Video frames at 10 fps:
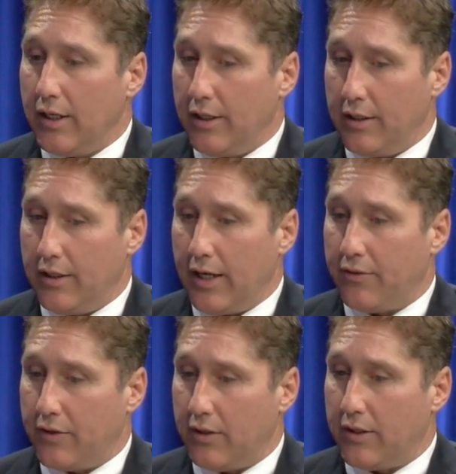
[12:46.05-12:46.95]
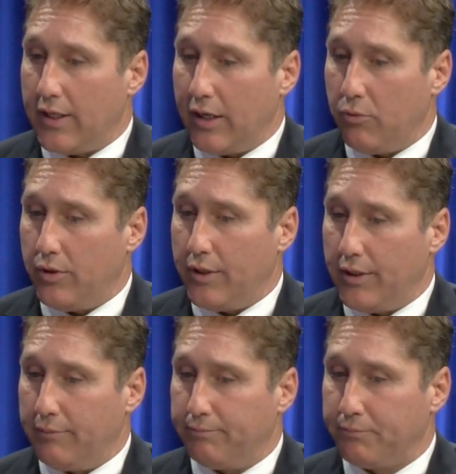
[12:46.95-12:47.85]
Uh, I think that I would
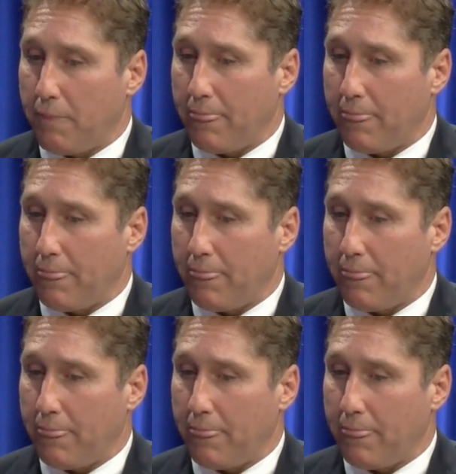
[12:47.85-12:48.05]
um,